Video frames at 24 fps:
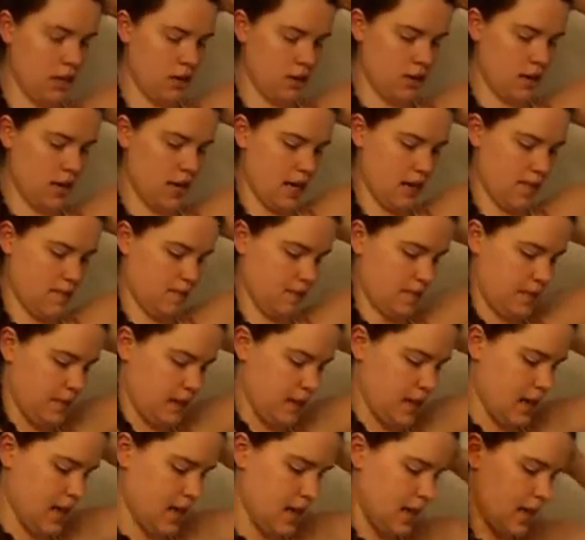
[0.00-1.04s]
Okay,
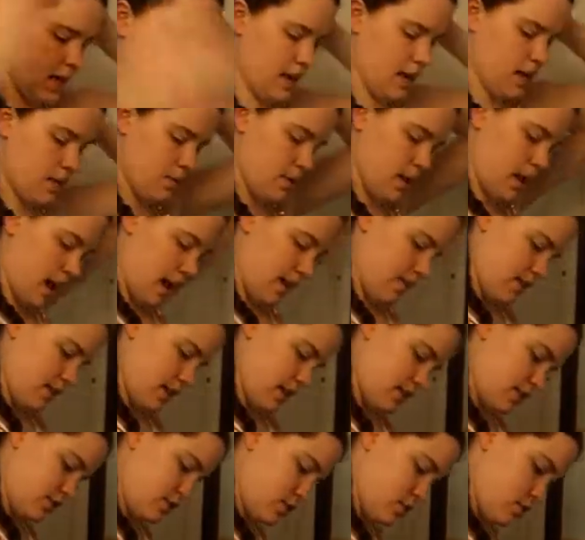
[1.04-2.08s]
now that we have
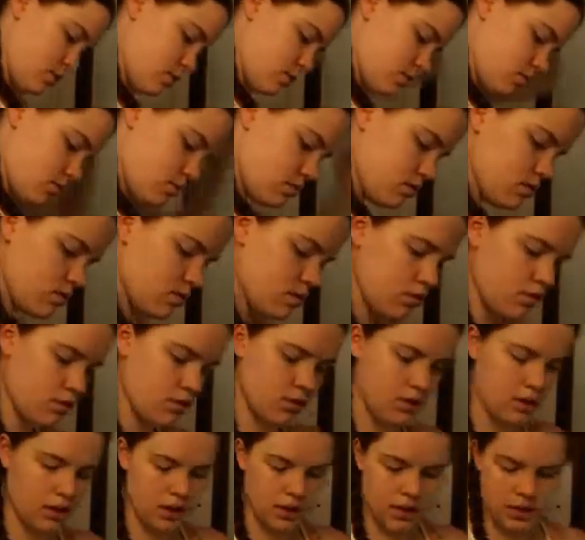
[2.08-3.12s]
these two
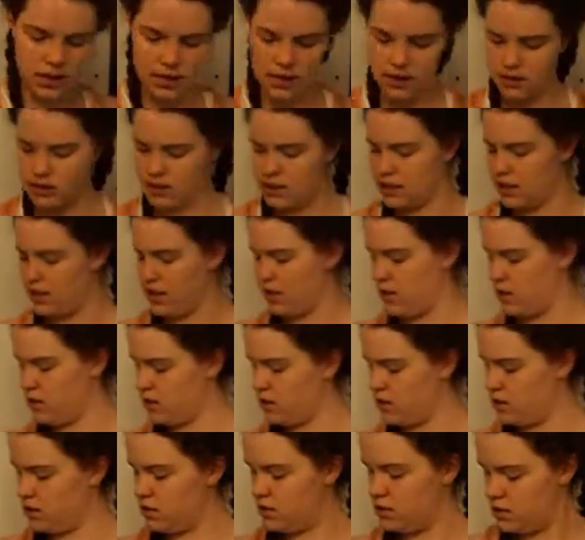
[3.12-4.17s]
things
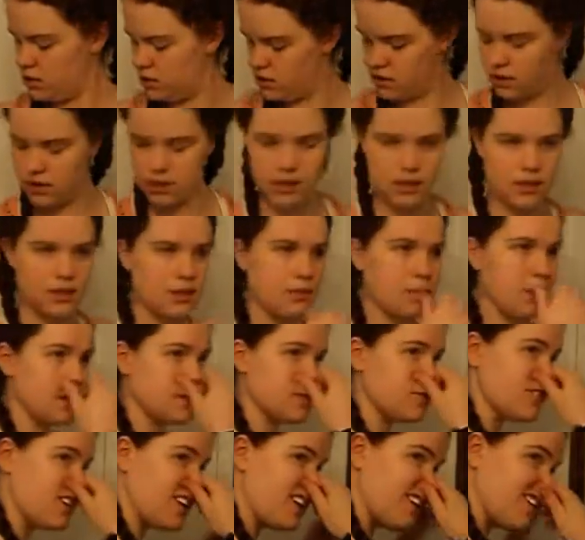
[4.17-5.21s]
together, some
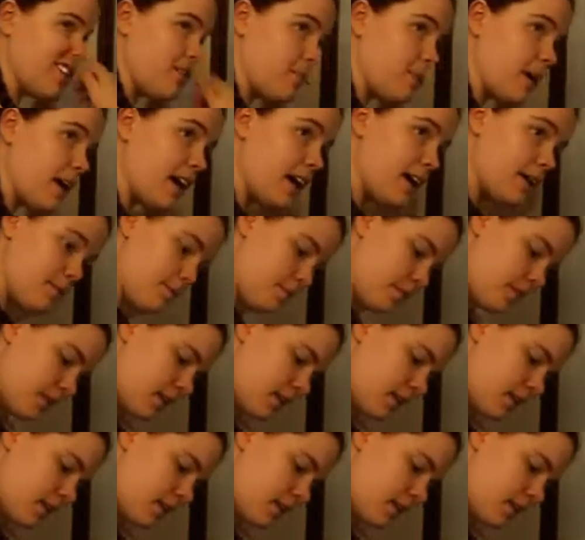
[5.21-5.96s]
extra hair on my hand,